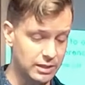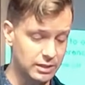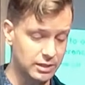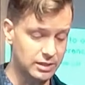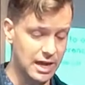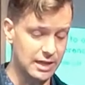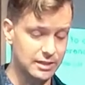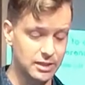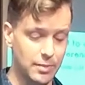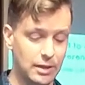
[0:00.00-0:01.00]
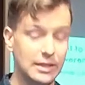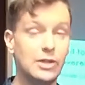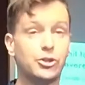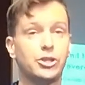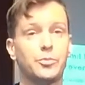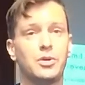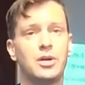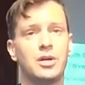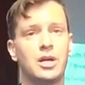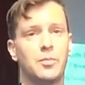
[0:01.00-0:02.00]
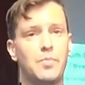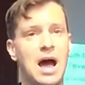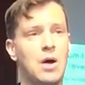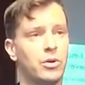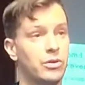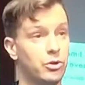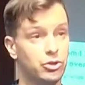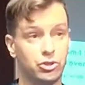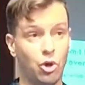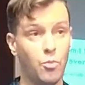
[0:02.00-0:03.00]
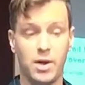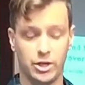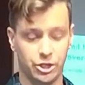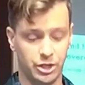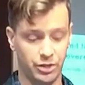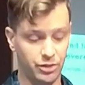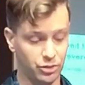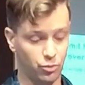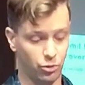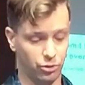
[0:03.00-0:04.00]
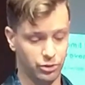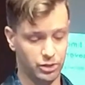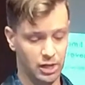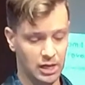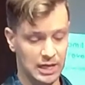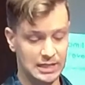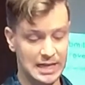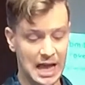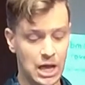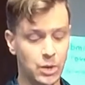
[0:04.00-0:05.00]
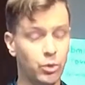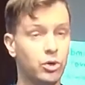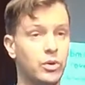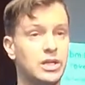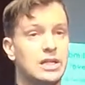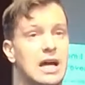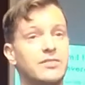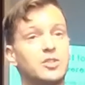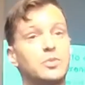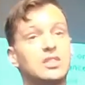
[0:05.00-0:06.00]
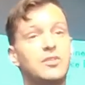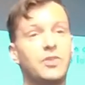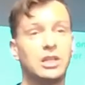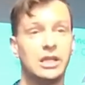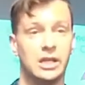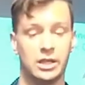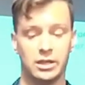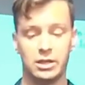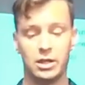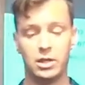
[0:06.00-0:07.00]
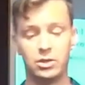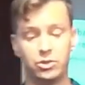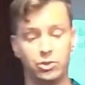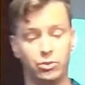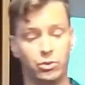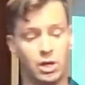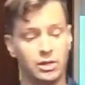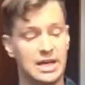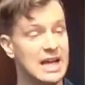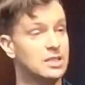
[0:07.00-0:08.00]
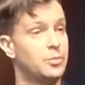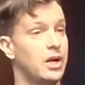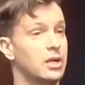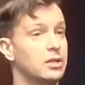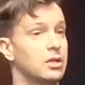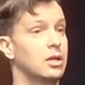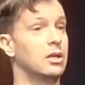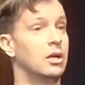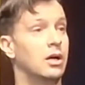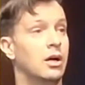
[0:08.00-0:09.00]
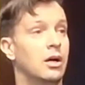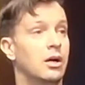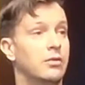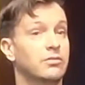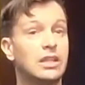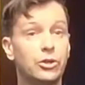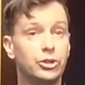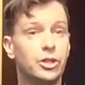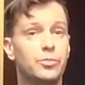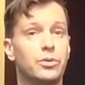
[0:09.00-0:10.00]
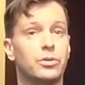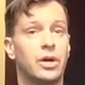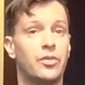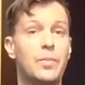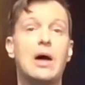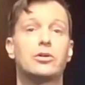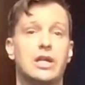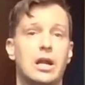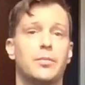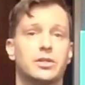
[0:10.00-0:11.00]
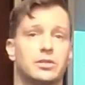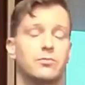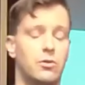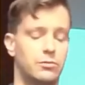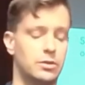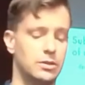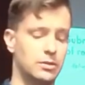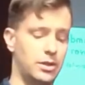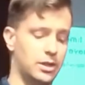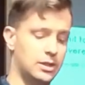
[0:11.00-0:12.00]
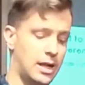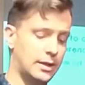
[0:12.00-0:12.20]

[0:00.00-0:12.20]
This text is about leadership and power. There's so much in these words. And today we're going to dive specifically in to the aspect of leadership and the power dynamics involved in this text.